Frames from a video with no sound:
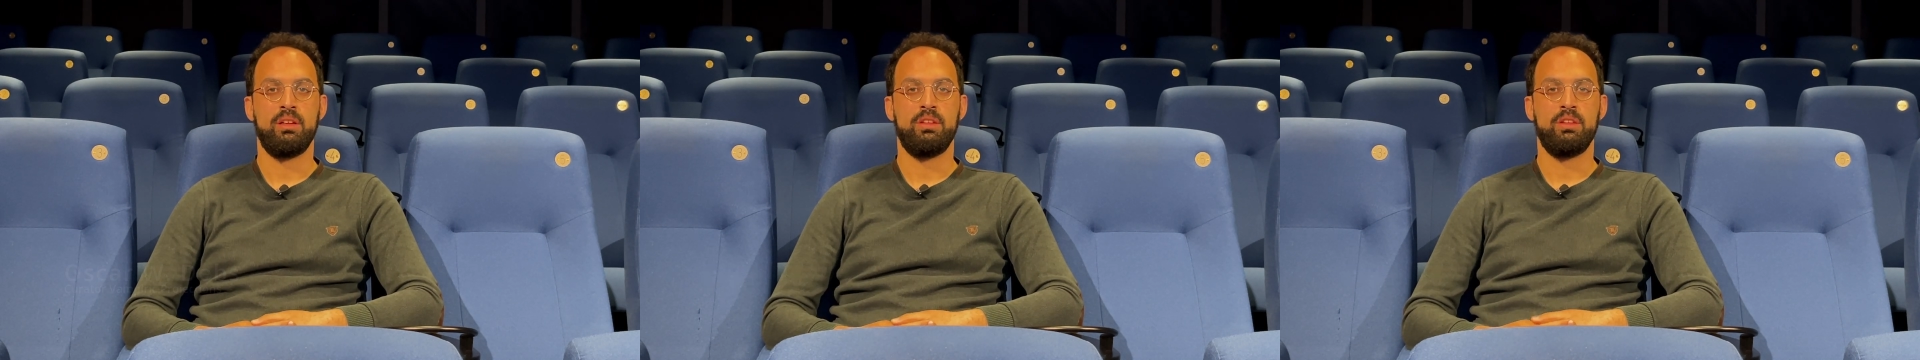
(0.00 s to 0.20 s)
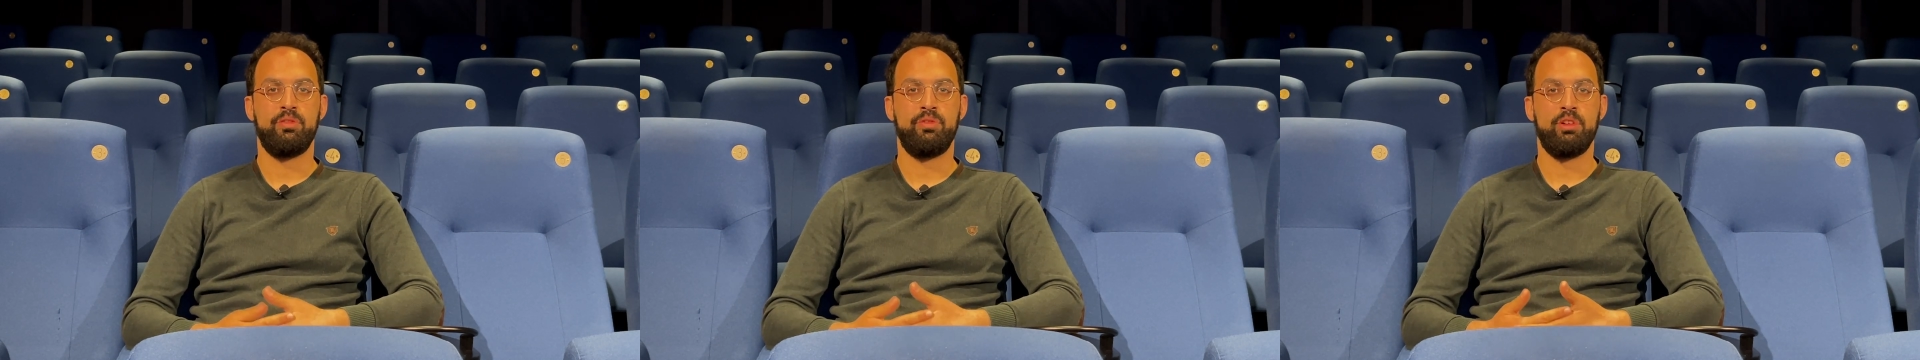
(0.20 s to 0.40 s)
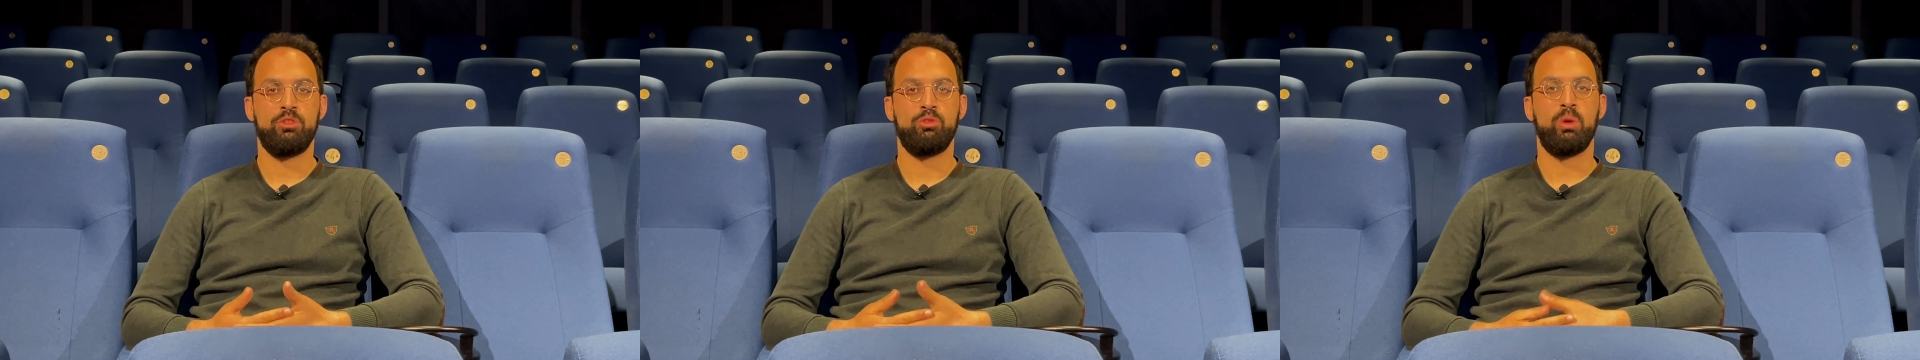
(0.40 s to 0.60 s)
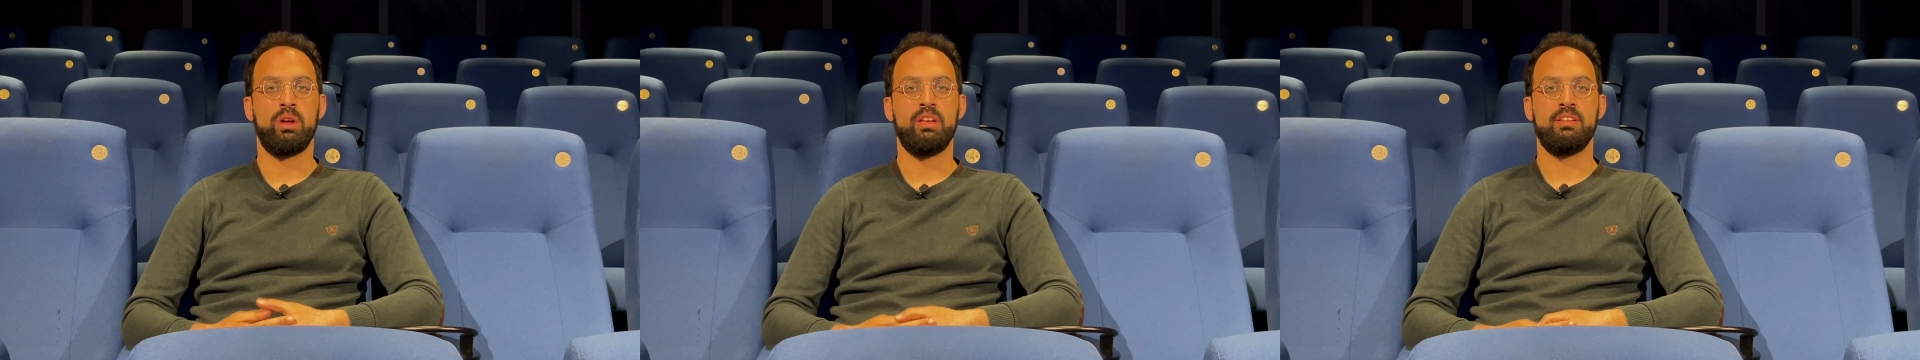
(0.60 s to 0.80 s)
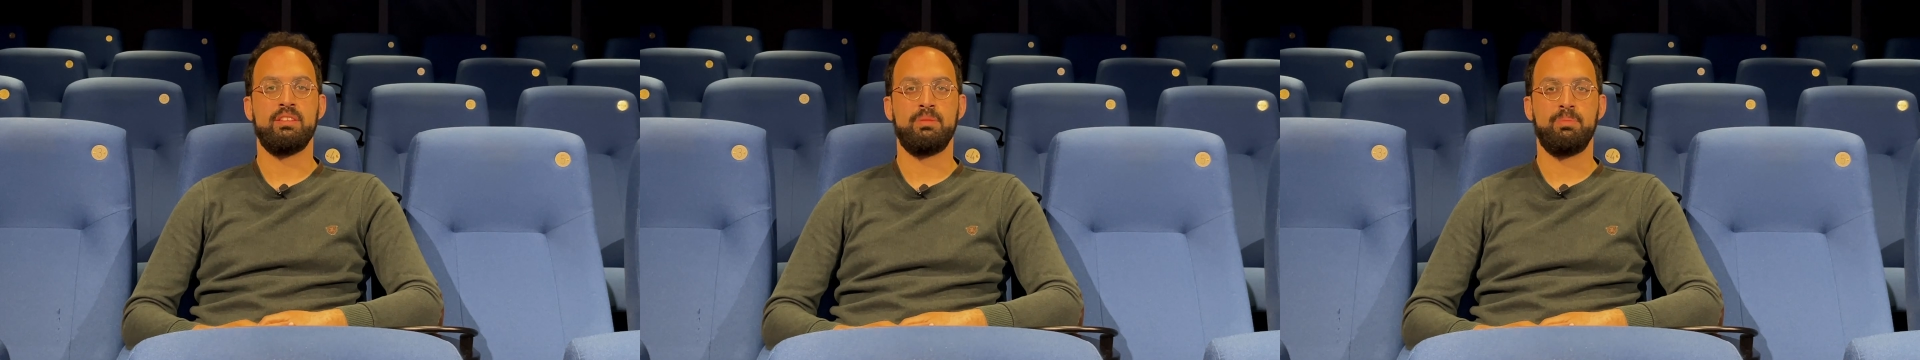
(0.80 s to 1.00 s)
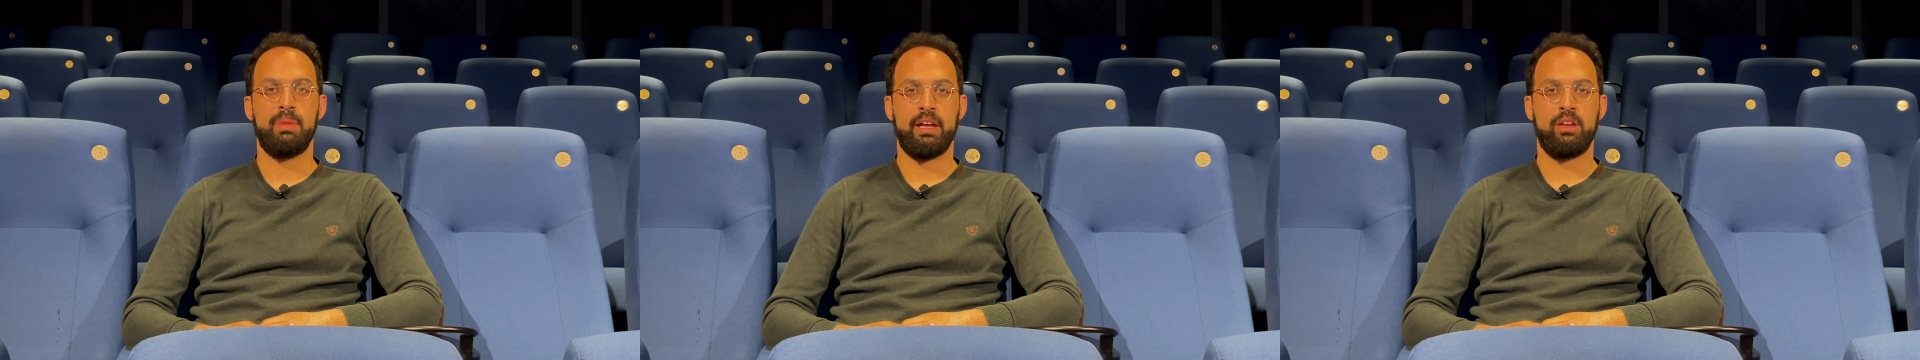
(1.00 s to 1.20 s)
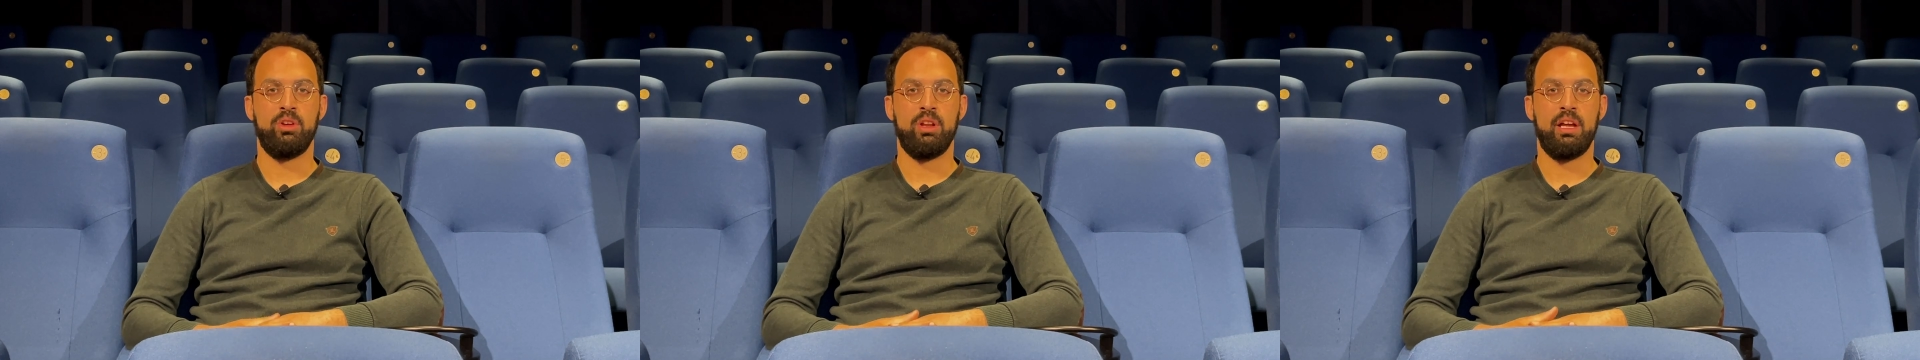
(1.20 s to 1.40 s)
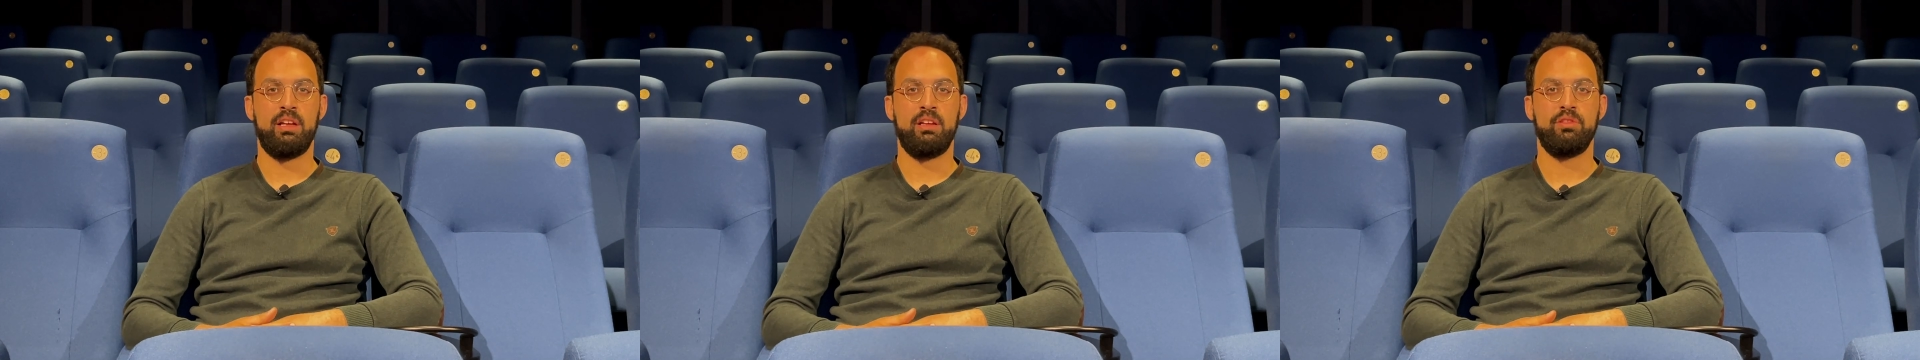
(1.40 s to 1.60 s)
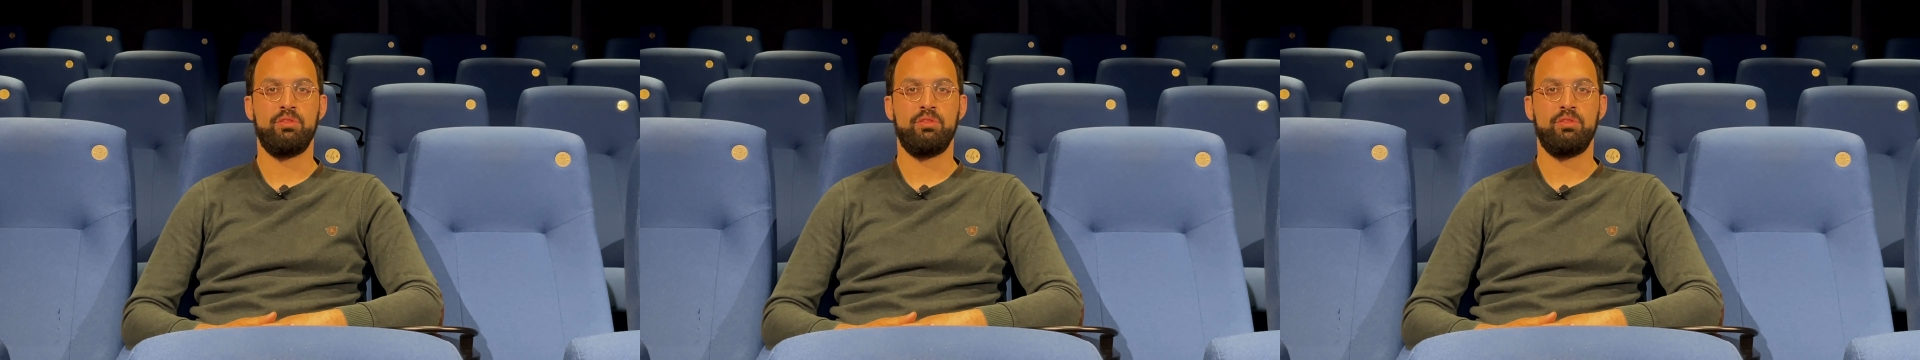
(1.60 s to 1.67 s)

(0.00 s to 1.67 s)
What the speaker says: The first one is Blacula